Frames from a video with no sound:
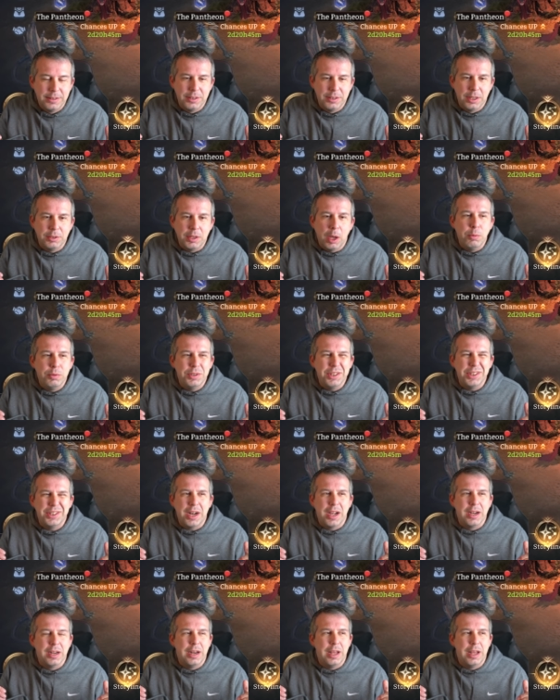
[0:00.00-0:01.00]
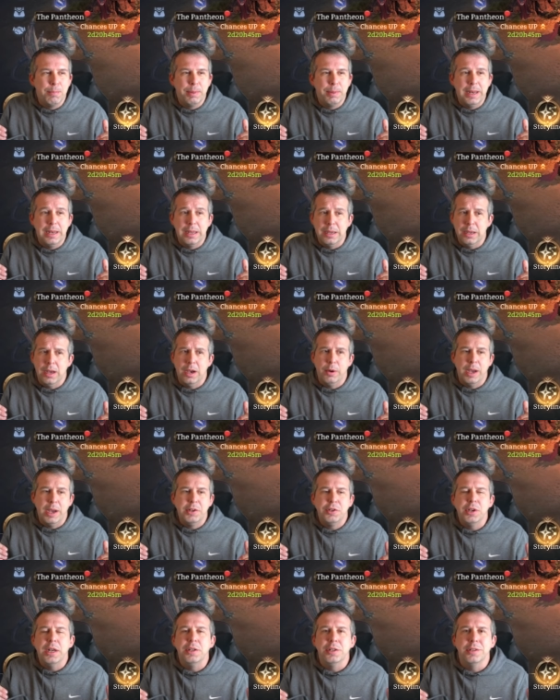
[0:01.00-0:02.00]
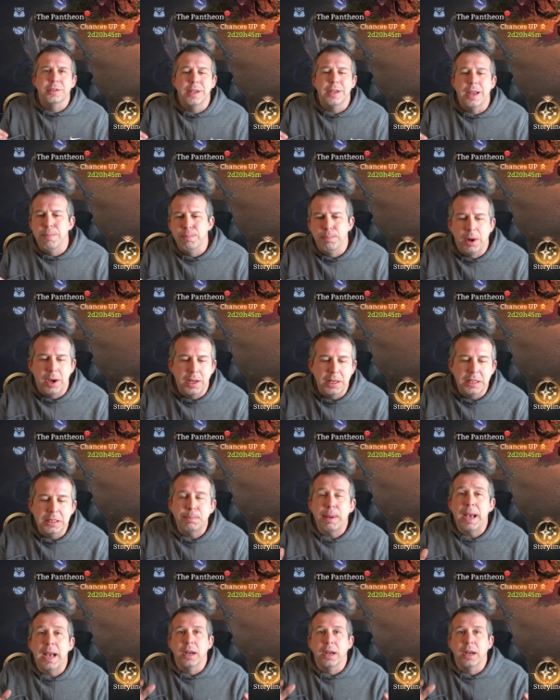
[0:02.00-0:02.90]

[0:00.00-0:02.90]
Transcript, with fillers: So don't just kind of like be like, oh, HH is saying buy this